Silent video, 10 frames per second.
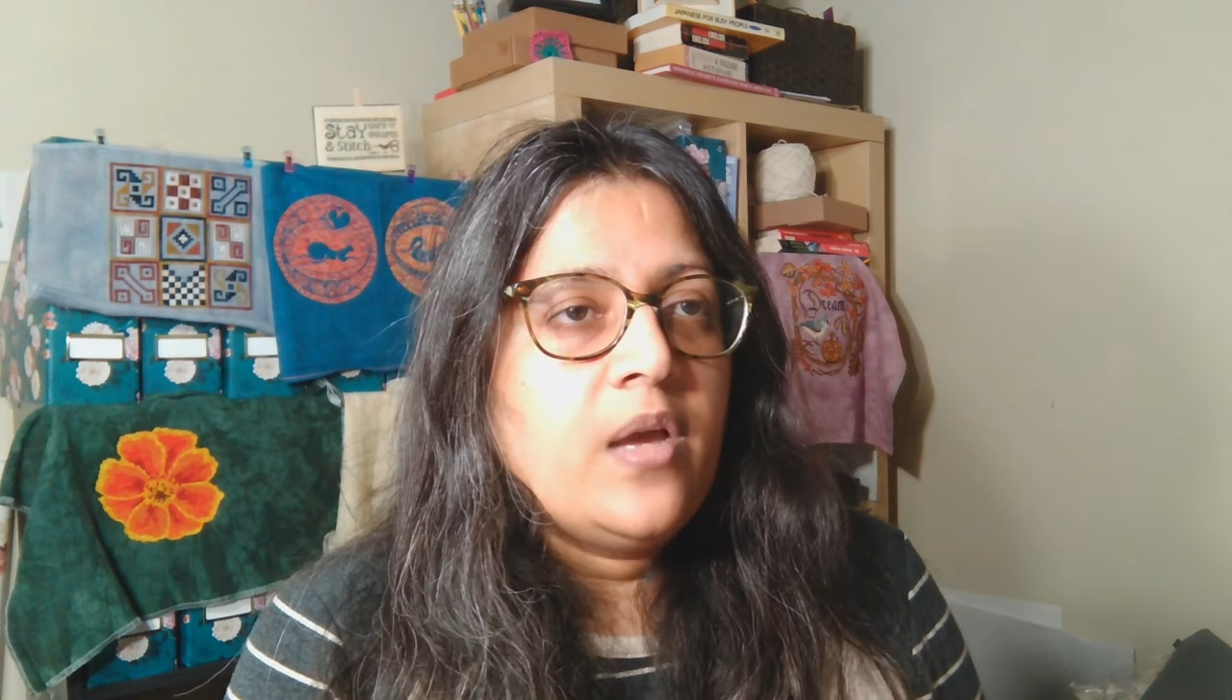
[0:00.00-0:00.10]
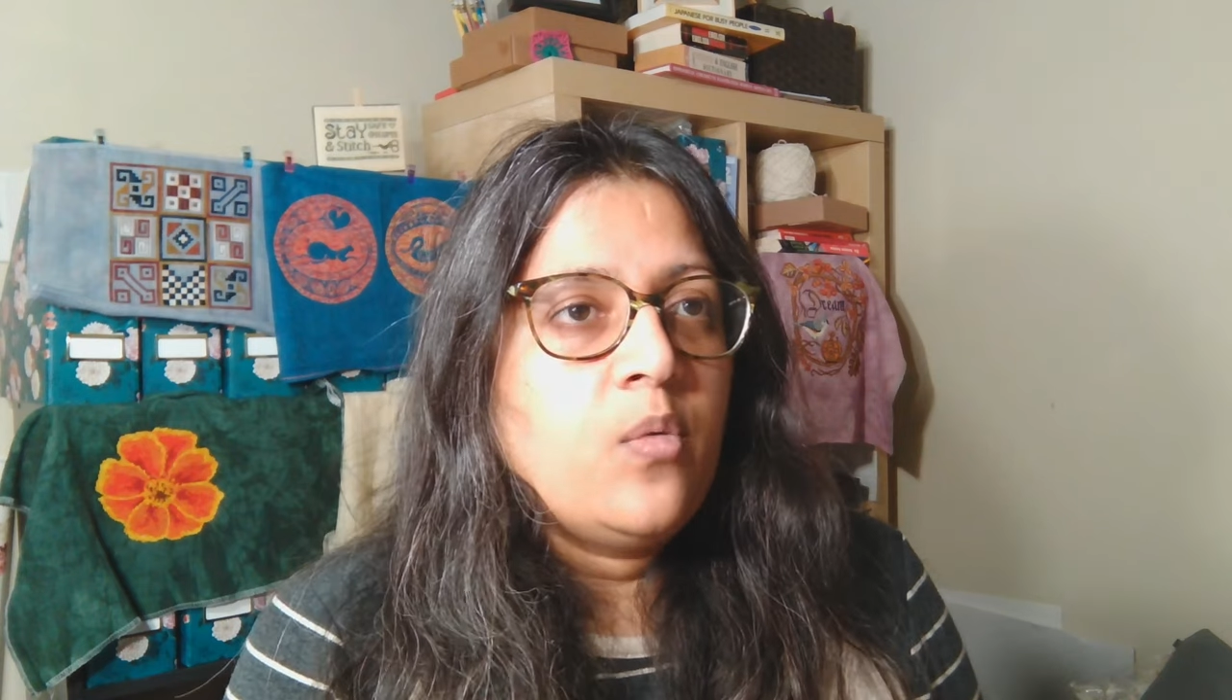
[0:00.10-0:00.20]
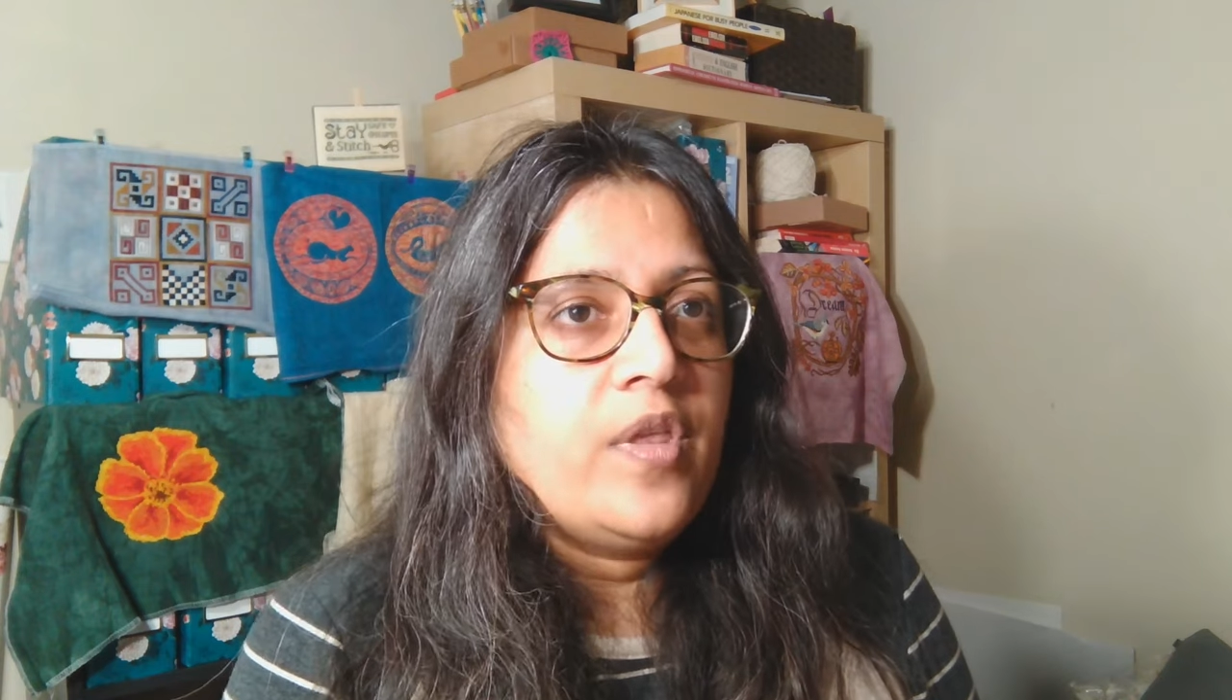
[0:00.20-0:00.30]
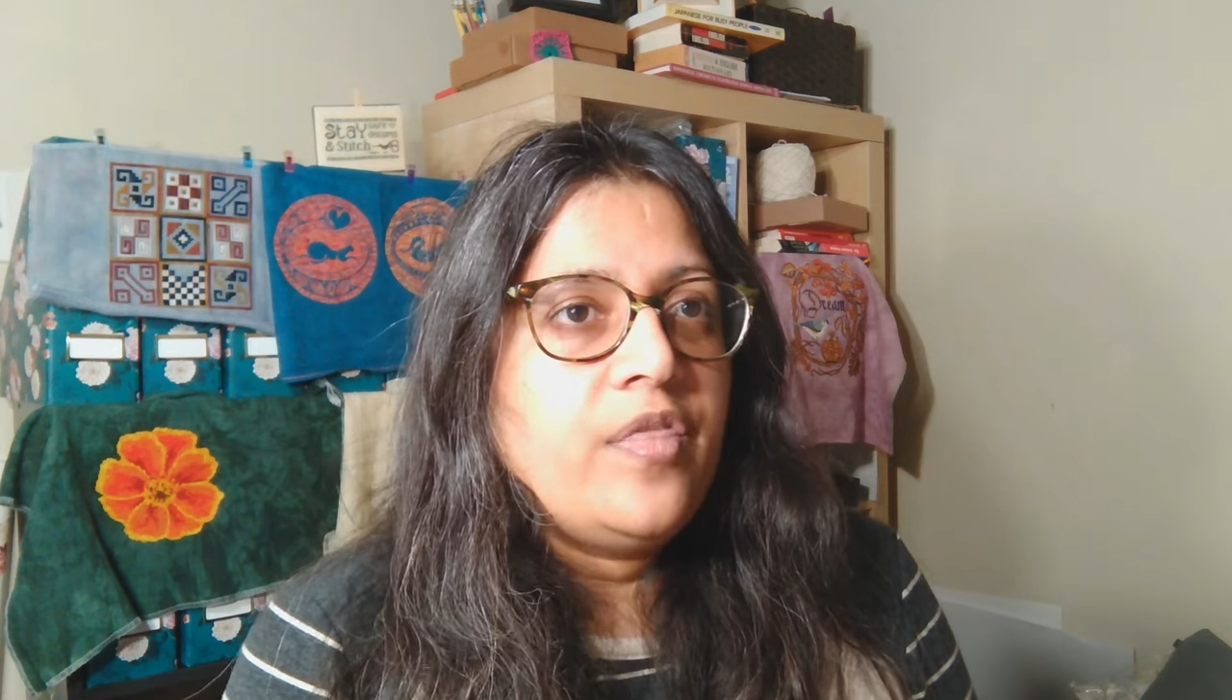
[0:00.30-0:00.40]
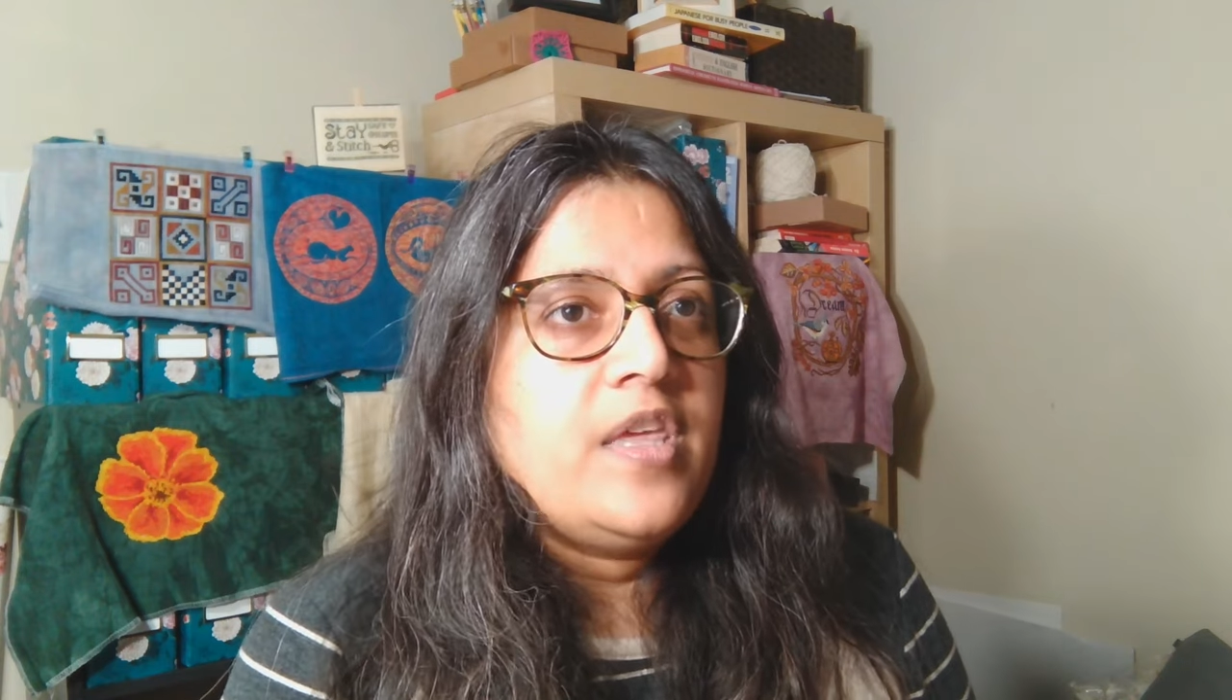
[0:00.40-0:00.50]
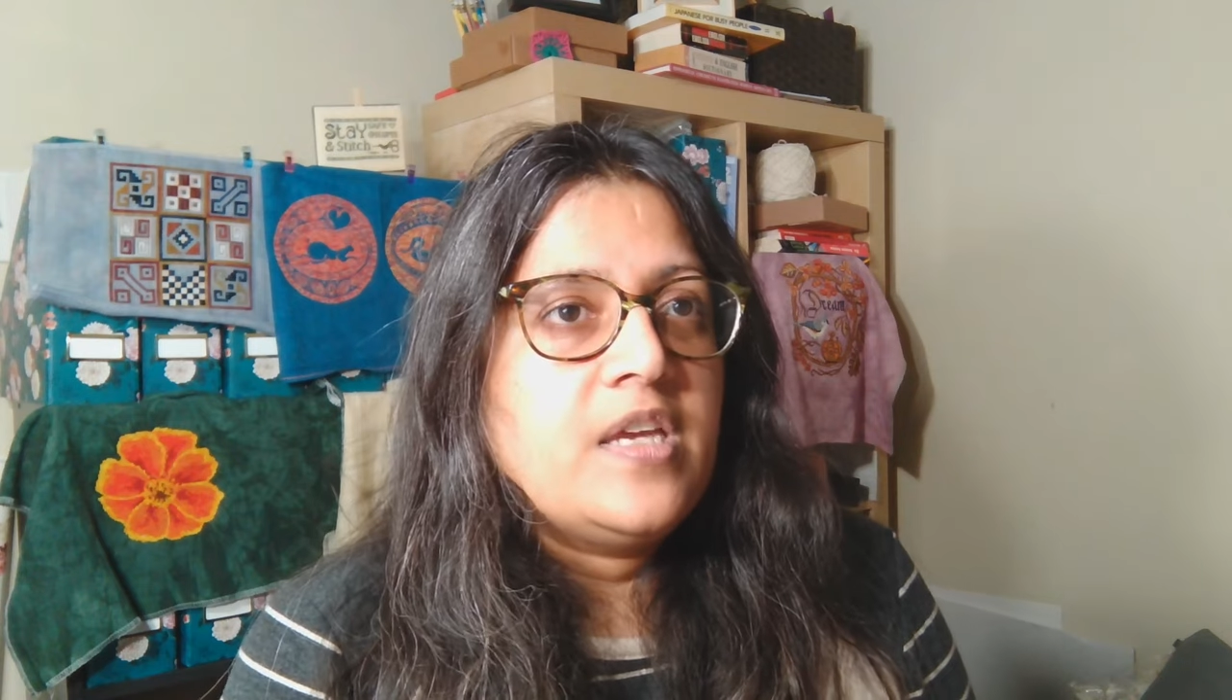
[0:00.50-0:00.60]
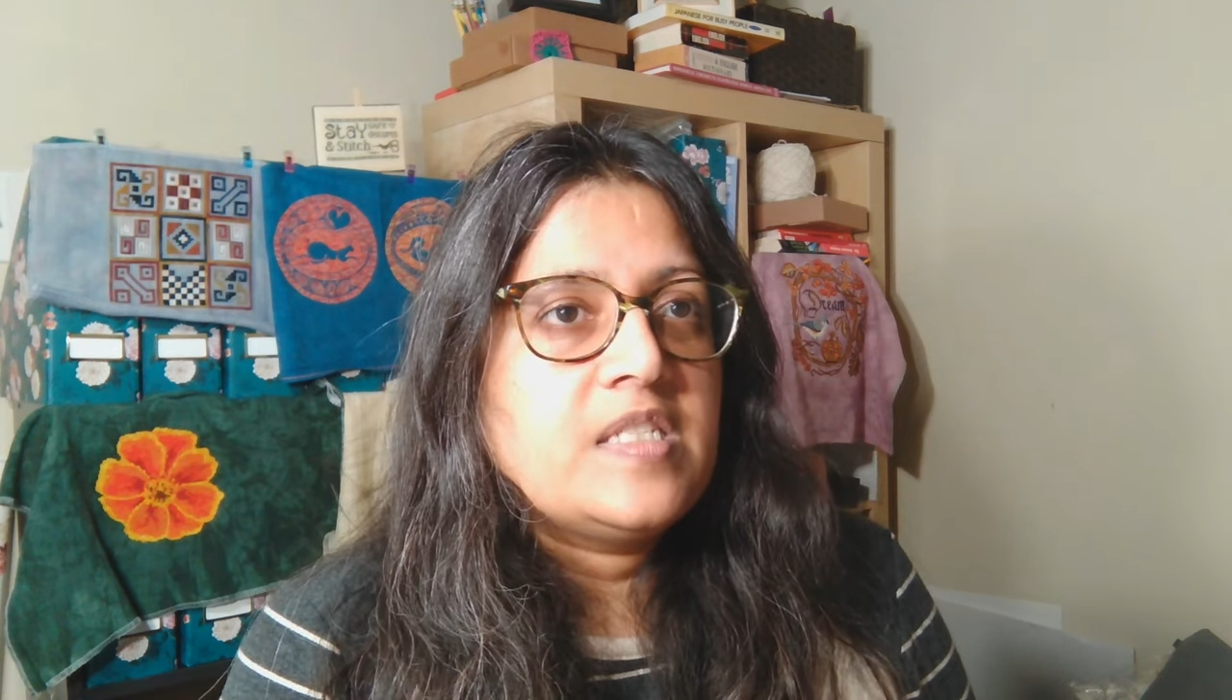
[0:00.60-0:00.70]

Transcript: existing